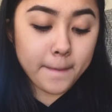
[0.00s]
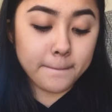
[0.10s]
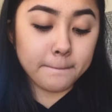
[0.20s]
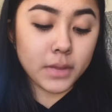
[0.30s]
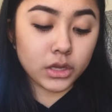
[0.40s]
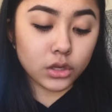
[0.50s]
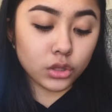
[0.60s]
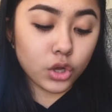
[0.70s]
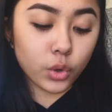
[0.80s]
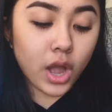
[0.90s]
Mega
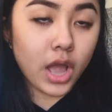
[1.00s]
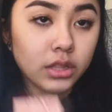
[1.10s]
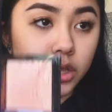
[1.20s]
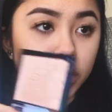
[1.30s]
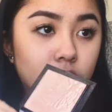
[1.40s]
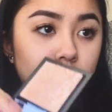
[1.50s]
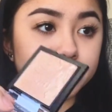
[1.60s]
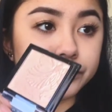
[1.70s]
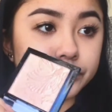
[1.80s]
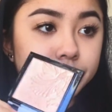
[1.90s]
Glow highlighter.
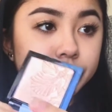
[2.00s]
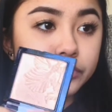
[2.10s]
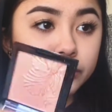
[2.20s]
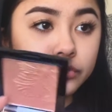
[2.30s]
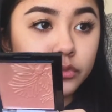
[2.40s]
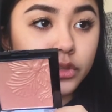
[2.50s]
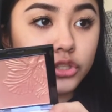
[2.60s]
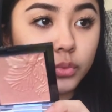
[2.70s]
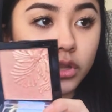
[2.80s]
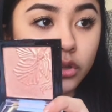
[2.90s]

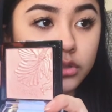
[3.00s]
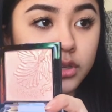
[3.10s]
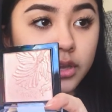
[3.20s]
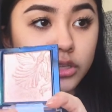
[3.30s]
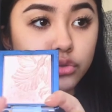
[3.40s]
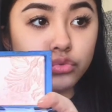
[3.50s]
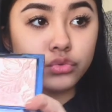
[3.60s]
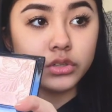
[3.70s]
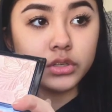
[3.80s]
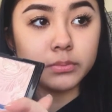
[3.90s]
This is what it looks like. It's
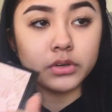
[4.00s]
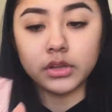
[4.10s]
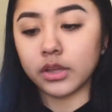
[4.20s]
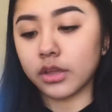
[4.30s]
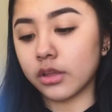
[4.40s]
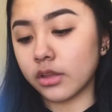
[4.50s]
really pretty.